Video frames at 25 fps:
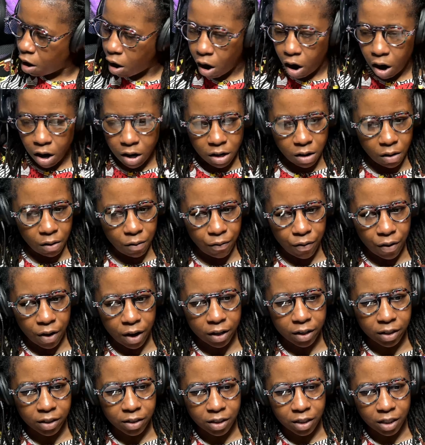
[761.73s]
Are you
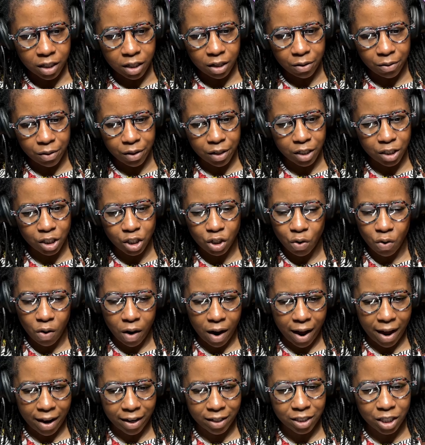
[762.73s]
fucking serious?
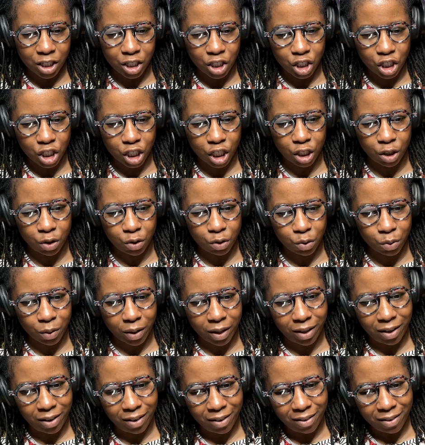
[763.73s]
You're asking
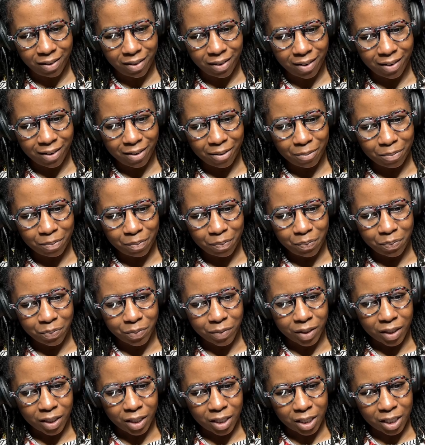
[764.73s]
children
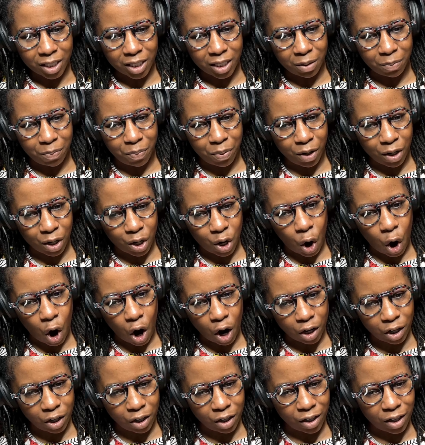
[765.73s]
to put
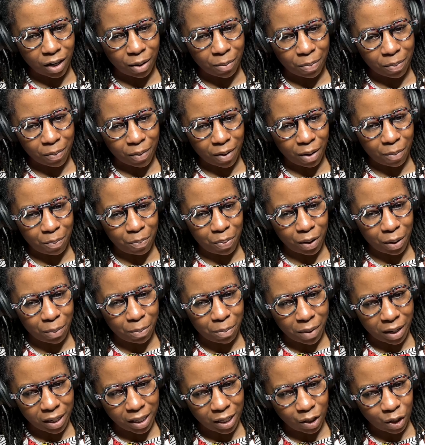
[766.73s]
card on a put
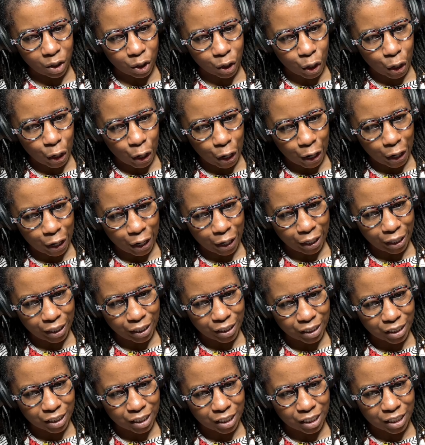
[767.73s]
money on a card
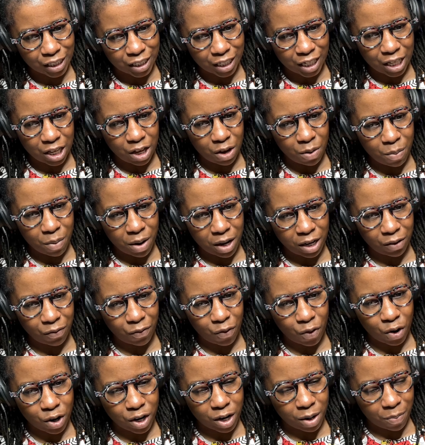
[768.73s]
to send you money
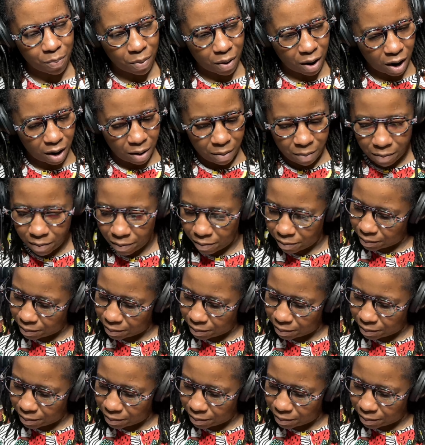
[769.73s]
for an apartment?